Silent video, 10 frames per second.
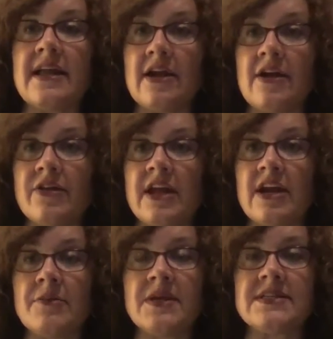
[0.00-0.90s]

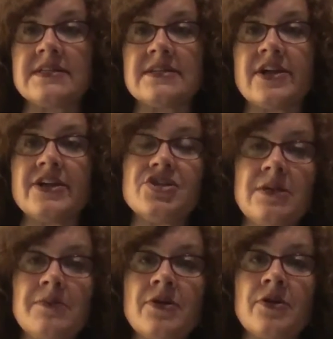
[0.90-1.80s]
healthcare because it's a lot cheaper,